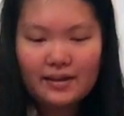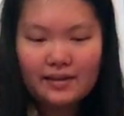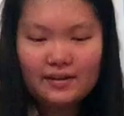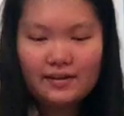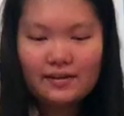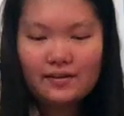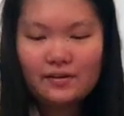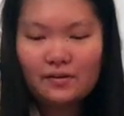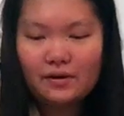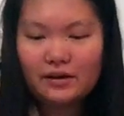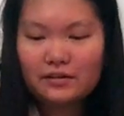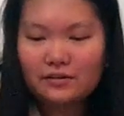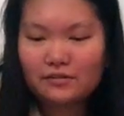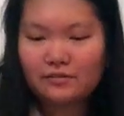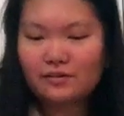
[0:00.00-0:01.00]
might
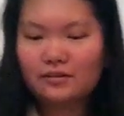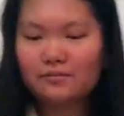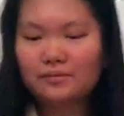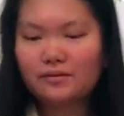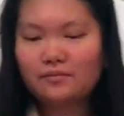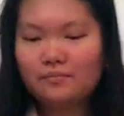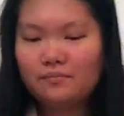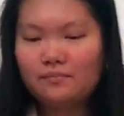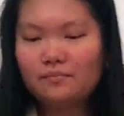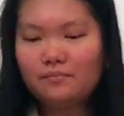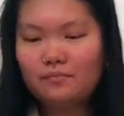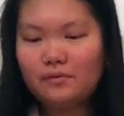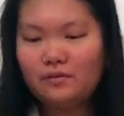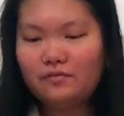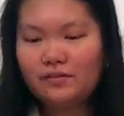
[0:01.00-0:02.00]
watch some
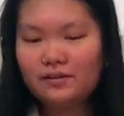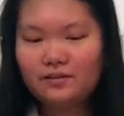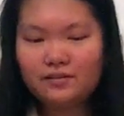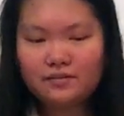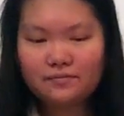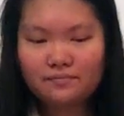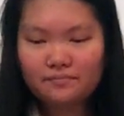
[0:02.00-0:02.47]
Christmas movies